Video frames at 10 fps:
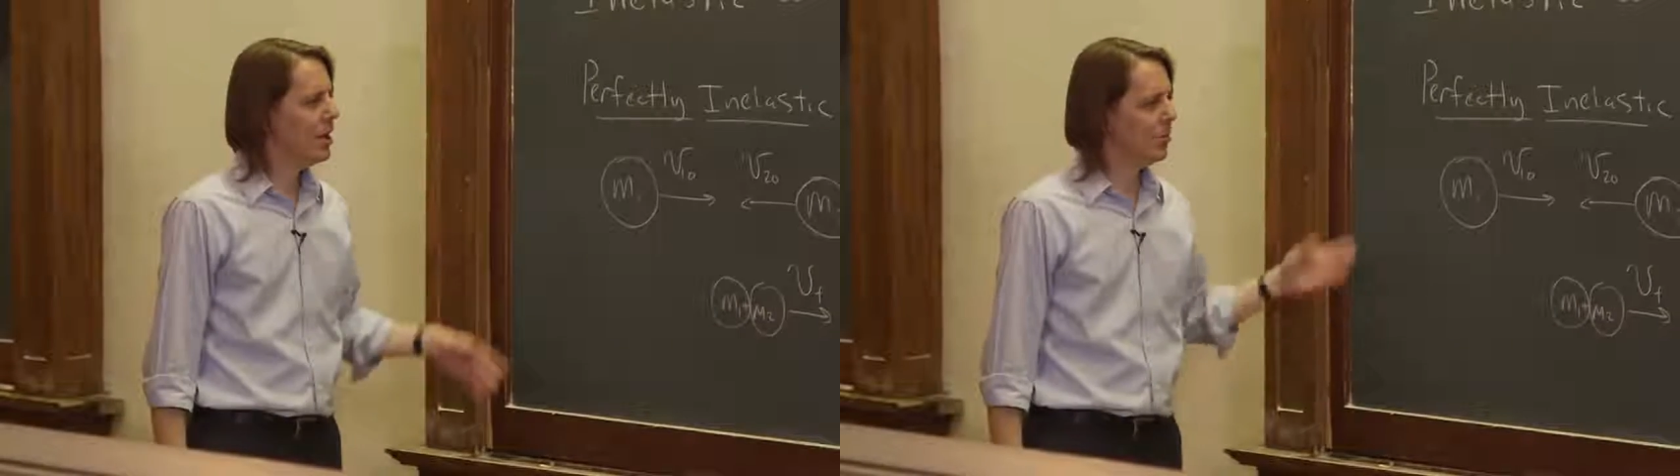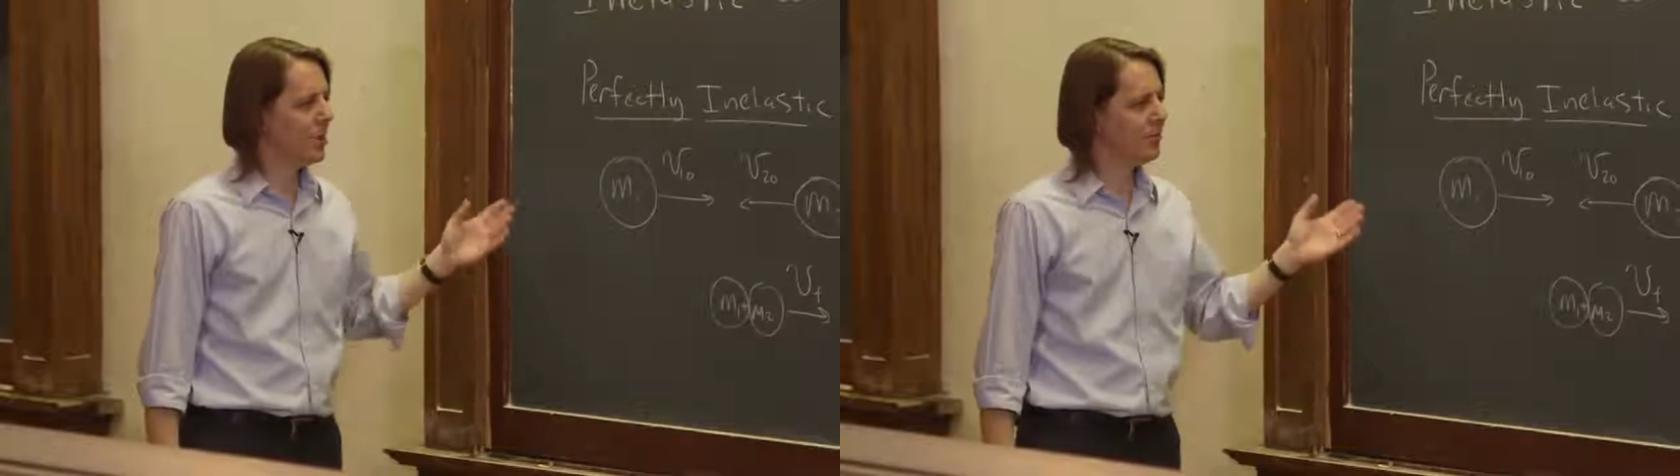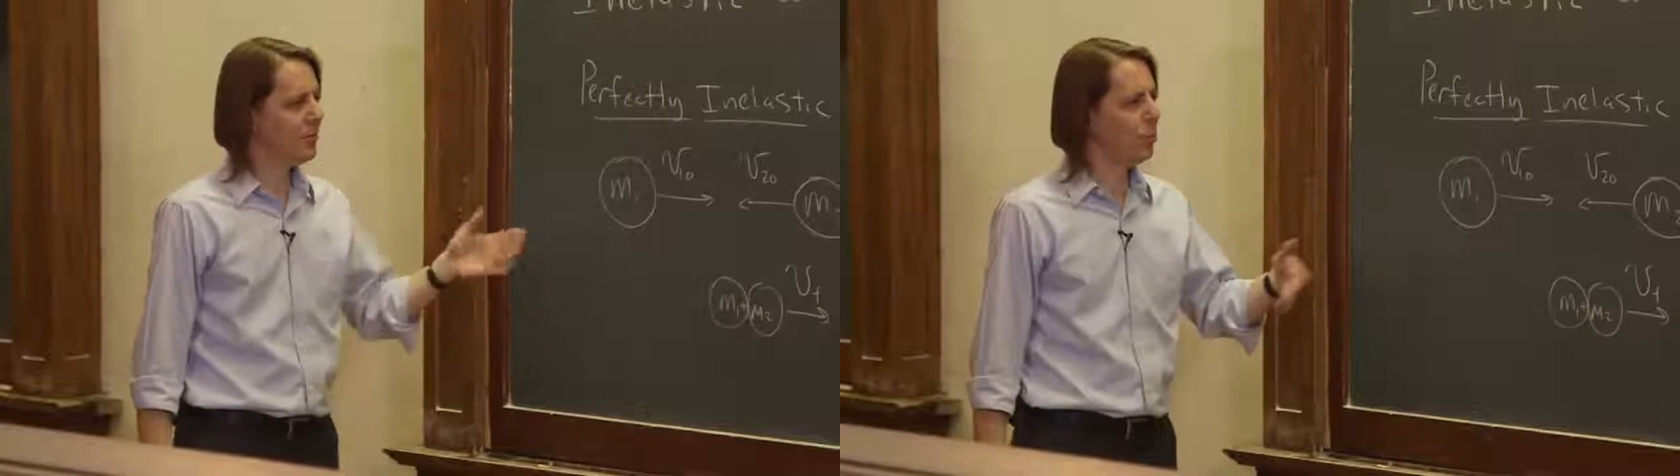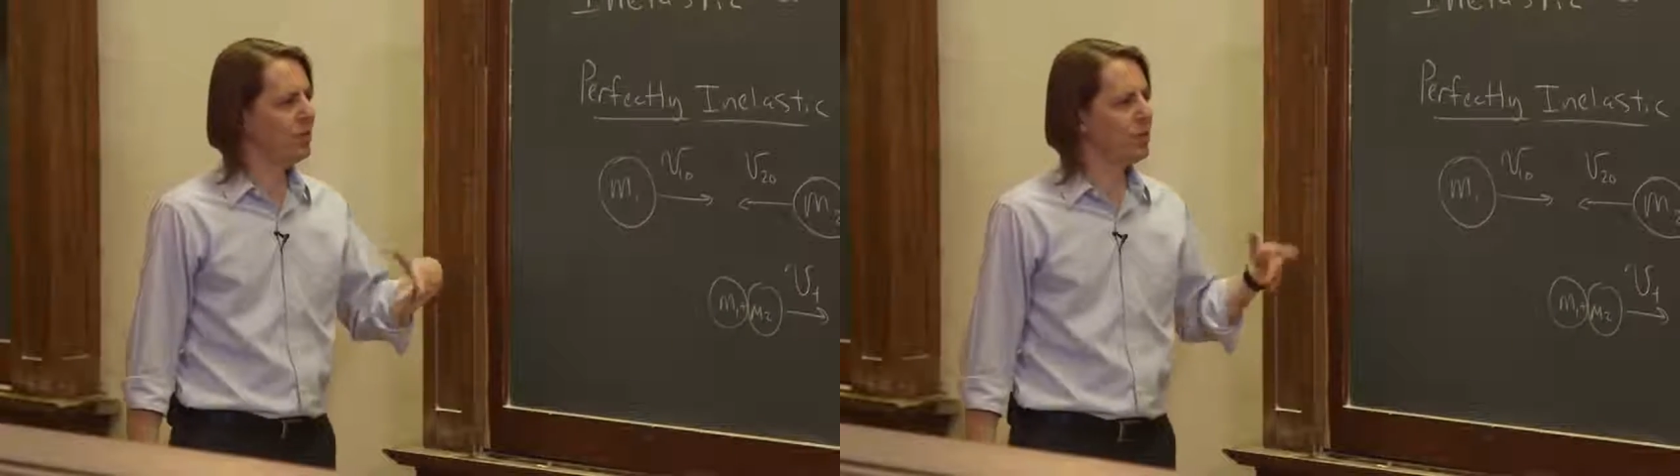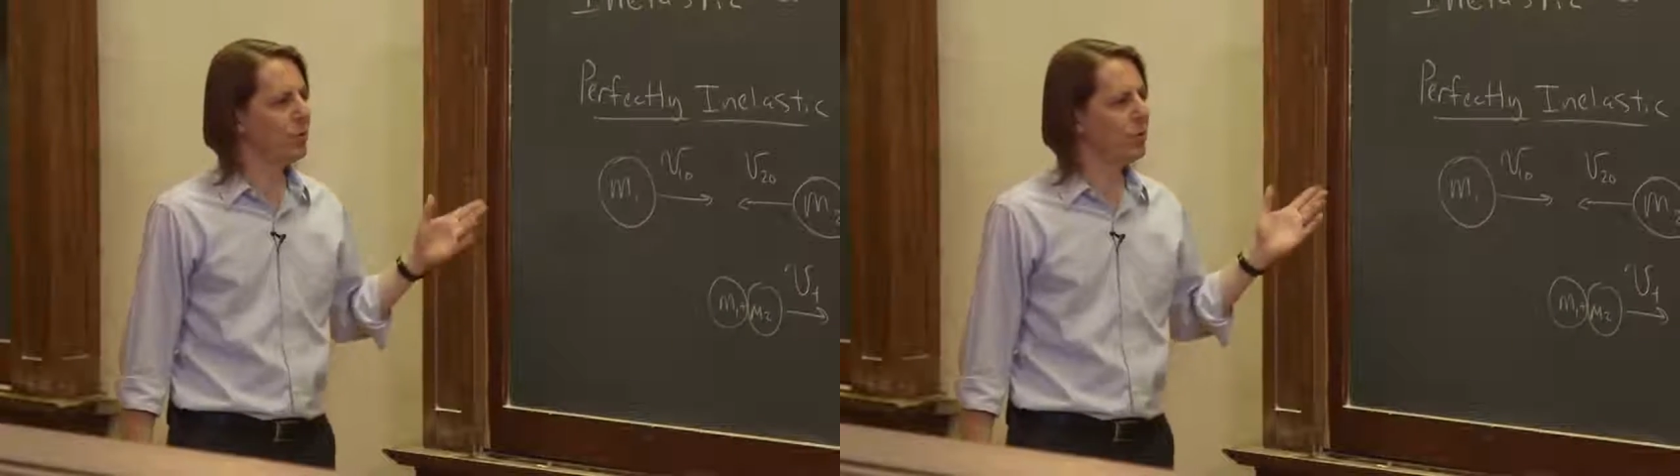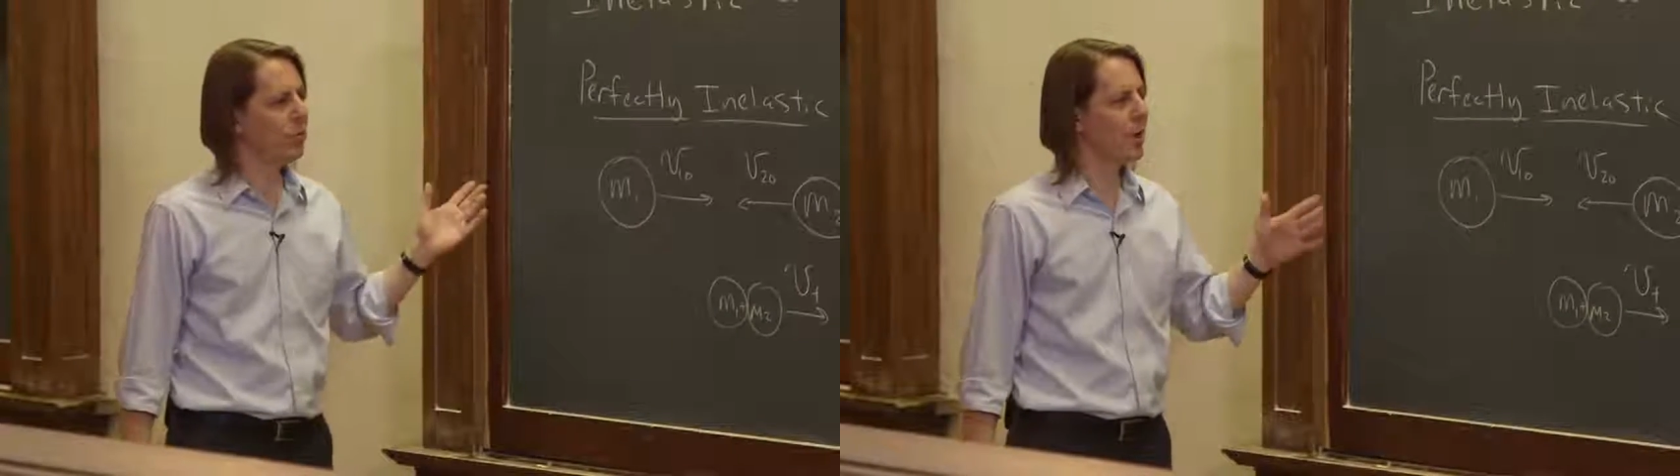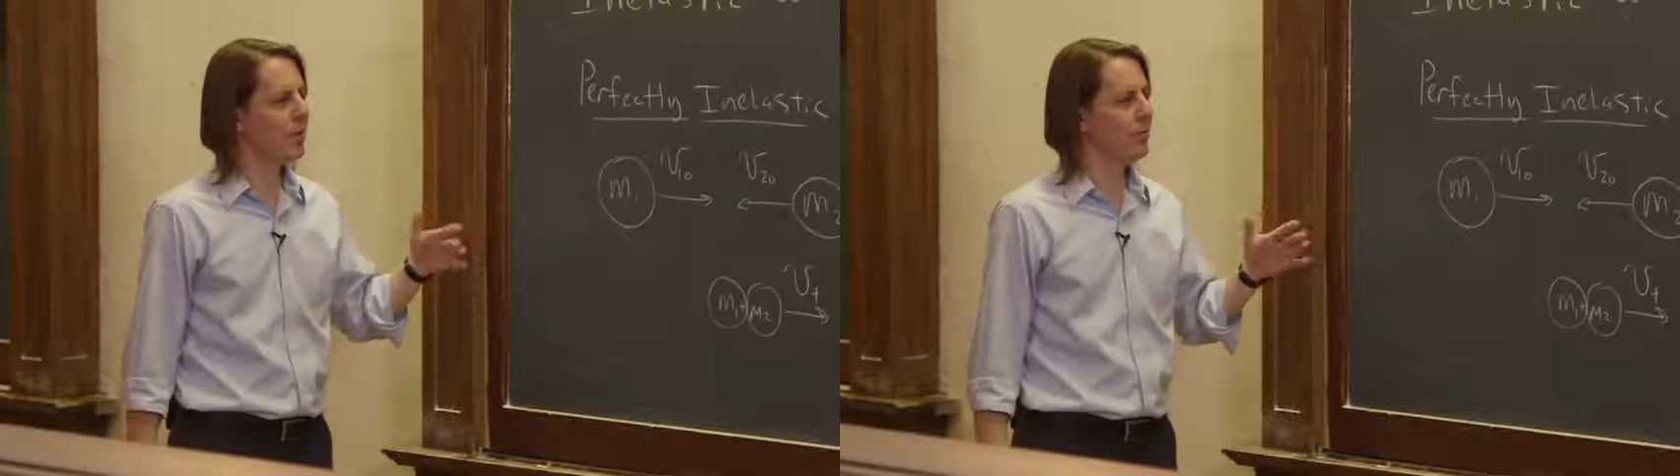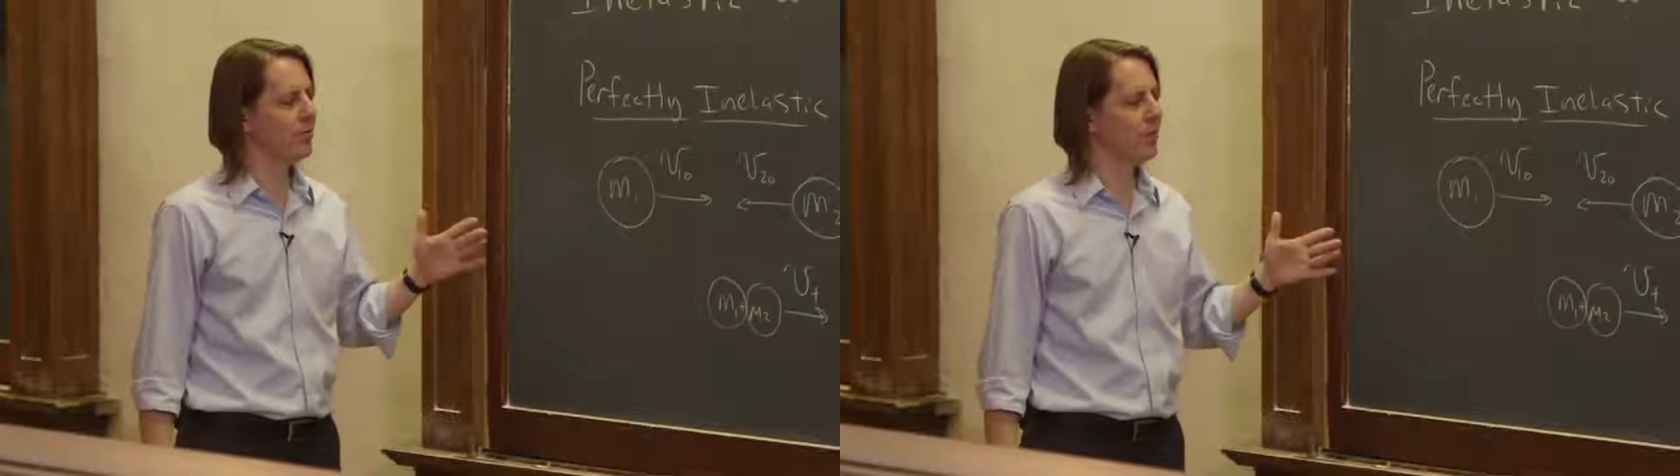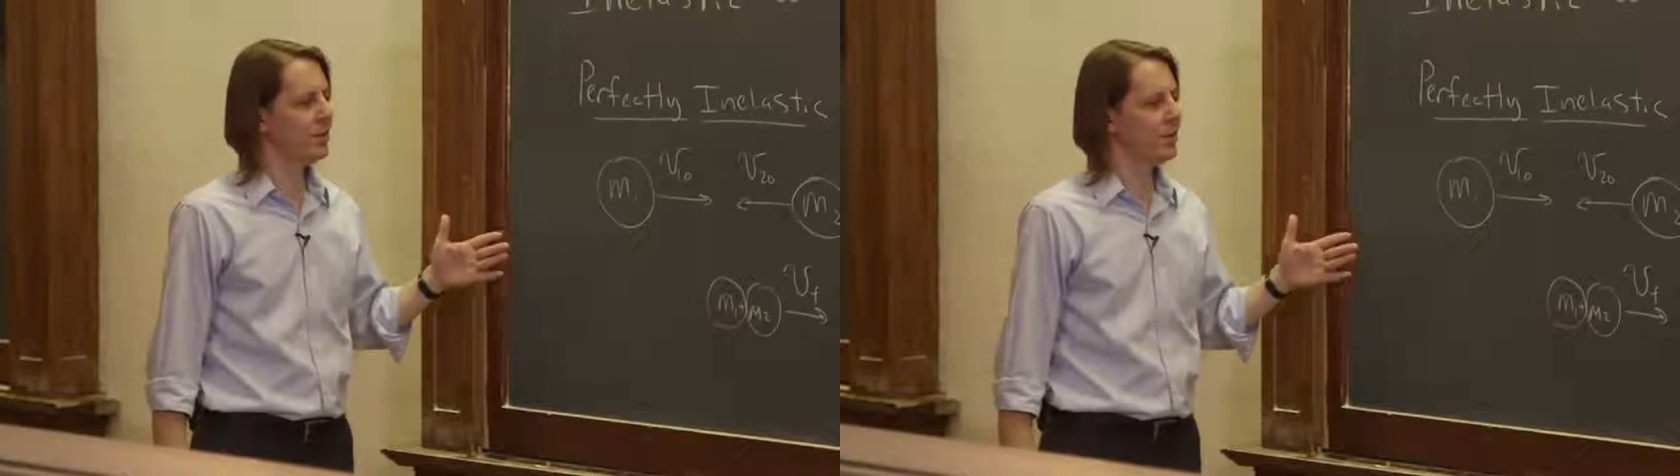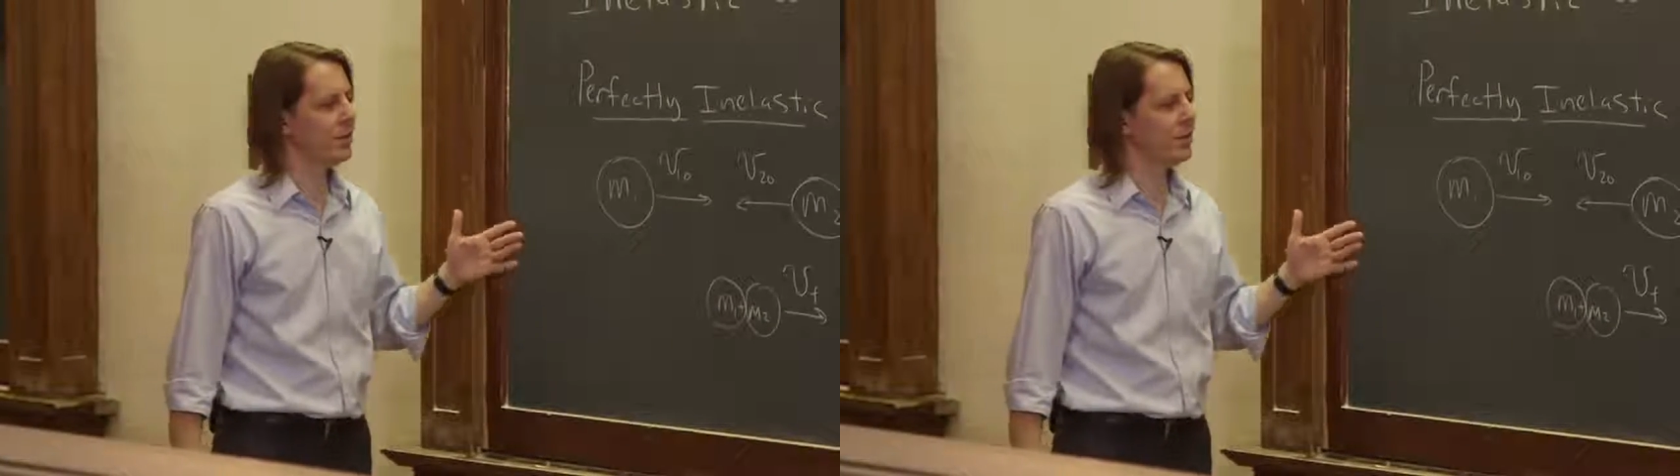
but often in 1D we don't write it as a vector.